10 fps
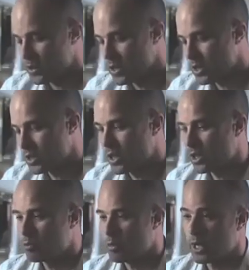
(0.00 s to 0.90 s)

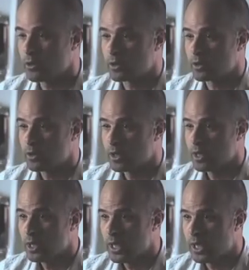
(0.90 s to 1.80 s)
seashell powder,
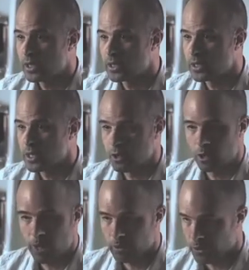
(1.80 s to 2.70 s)
and seashell
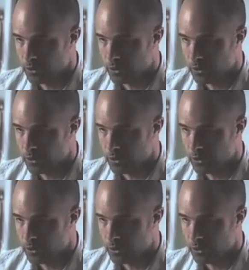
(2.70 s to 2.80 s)
powder